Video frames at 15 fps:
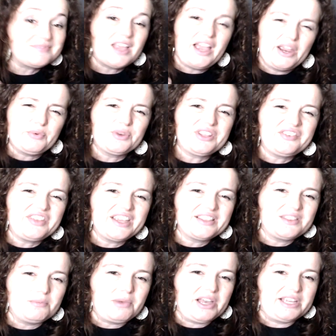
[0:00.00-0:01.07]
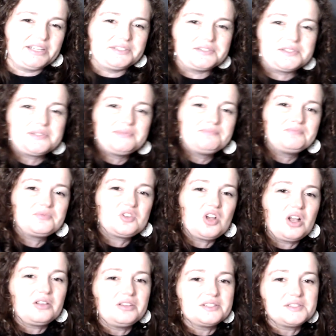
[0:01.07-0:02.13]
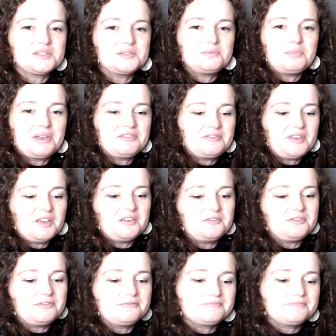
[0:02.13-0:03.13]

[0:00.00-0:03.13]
I really like the Mayans. Chocolate's my fave.